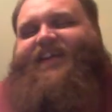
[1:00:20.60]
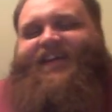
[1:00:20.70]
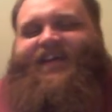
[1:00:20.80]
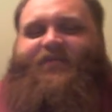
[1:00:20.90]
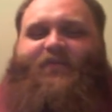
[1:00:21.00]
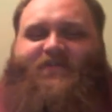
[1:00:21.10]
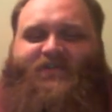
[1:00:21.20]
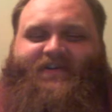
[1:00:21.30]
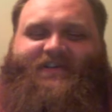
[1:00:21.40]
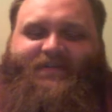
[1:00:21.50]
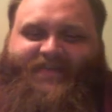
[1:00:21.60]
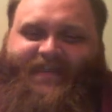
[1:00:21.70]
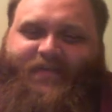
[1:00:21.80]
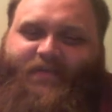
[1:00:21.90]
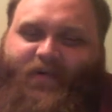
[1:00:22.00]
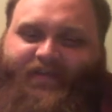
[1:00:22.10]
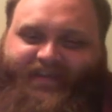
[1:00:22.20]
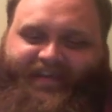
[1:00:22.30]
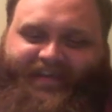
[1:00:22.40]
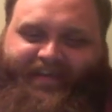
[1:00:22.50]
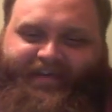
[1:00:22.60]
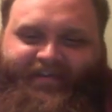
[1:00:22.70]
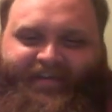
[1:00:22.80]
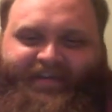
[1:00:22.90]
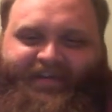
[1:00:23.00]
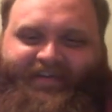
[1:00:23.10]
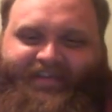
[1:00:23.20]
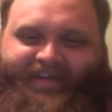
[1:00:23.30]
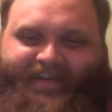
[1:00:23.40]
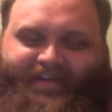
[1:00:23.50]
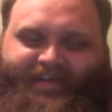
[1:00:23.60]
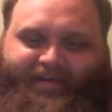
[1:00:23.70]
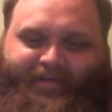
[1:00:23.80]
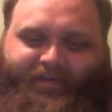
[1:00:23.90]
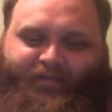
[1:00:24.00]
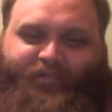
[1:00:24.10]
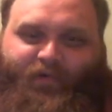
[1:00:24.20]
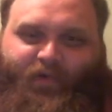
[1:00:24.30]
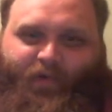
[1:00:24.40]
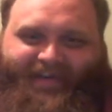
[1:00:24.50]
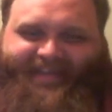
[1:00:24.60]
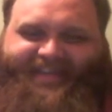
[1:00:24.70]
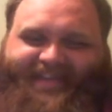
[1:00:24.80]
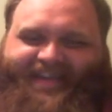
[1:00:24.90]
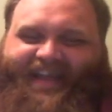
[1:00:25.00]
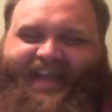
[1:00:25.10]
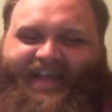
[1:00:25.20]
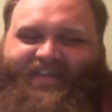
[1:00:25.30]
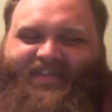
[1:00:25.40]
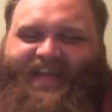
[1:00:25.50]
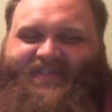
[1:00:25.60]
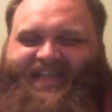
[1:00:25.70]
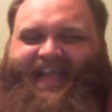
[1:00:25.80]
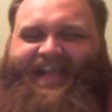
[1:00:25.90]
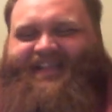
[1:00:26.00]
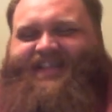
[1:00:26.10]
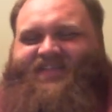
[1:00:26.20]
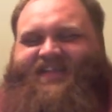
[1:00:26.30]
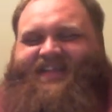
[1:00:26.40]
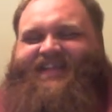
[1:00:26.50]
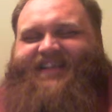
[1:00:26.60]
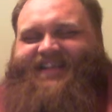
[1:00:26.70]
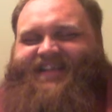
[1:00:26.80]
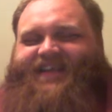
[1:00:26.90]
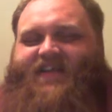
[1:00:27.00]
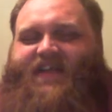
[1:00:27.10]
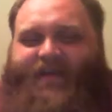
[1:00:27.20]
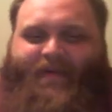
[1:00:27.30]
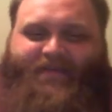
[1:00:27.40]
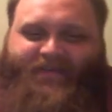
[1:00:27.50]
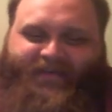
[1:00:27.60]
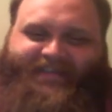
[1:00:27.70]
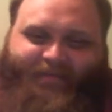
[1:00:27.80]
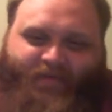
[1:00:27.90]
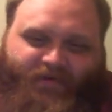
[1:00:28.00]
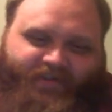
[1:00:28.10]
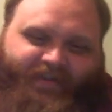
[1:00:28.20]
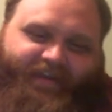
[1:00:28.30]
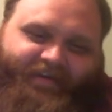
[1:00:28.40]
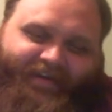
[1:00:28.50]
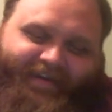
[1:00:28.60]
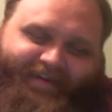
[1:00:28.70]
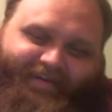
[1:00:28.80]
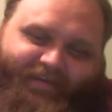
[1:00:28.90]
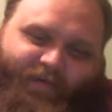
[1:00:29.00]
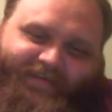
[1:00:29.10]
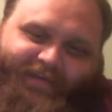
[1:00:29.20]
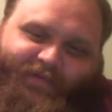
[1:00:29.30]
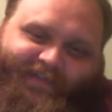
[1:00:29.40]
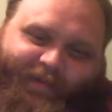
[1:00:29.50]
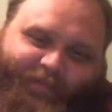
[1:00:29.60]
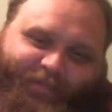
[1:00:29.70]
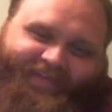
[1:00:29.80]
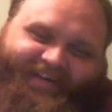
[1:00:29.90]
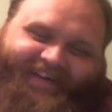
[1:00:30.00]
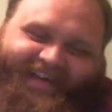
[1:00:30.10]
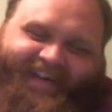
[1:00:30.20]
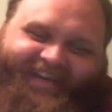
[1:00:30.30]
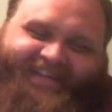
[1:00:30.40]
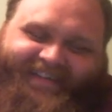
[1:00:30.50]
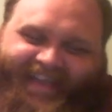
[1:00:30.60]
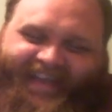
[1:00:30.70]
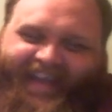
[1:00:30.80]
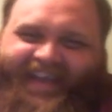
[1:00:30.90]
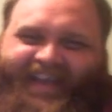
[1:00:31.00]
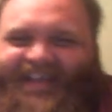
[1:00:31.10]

I'm from the streets. You'd be seeing me more at the food court. On the outside. I'm on the streets. I'm usually eating Quizno sub. No, just kidding.